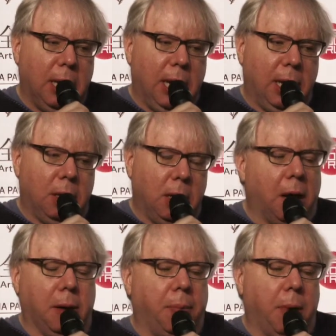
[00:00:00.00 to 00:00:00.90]

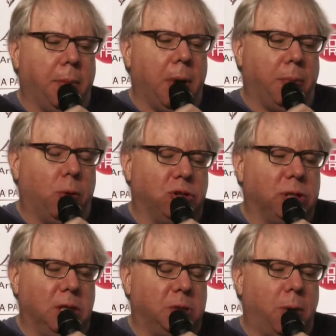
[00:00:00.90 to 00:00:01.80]
a
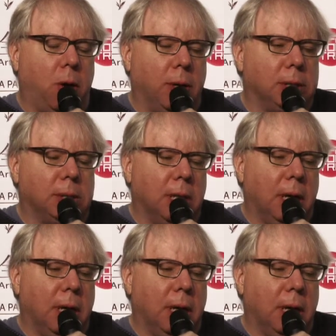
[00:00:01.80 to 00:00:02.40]
Portuguese poet,